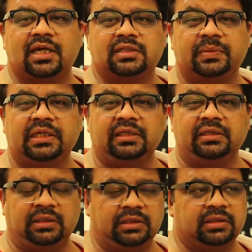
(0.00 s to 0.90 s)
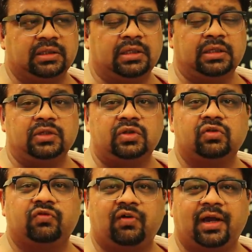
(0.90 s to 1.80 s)
has been
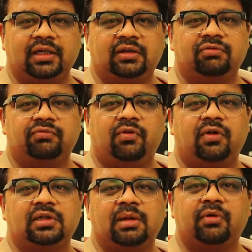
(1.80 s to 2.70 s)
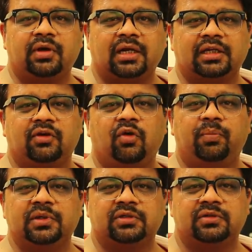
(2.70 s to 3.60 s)
to fight for democratic
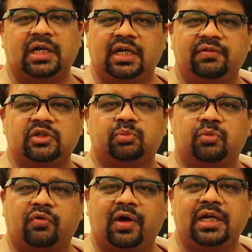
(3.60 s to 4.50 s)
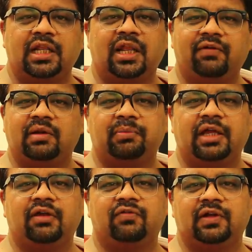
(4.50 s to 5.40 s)
open society which provide a level
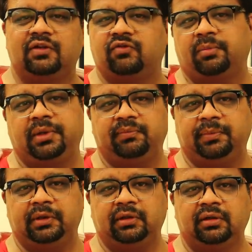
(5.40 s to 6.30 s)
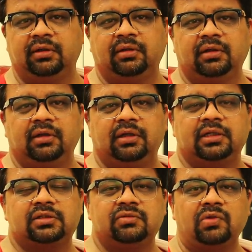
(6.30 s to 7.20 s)
playing field for people.
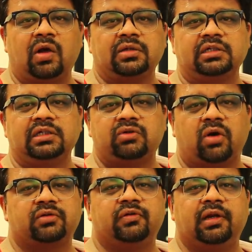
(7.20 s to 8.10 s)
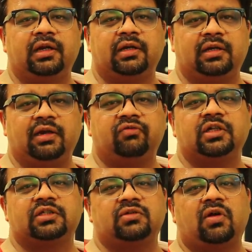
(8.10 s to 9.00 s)
It's not indoctrinated left,
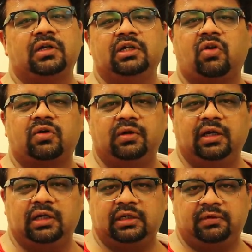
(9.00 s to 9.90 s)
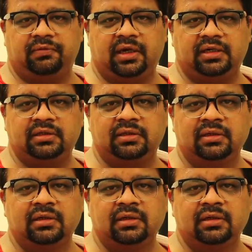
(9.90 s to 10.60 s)
it's not indoctrinated right.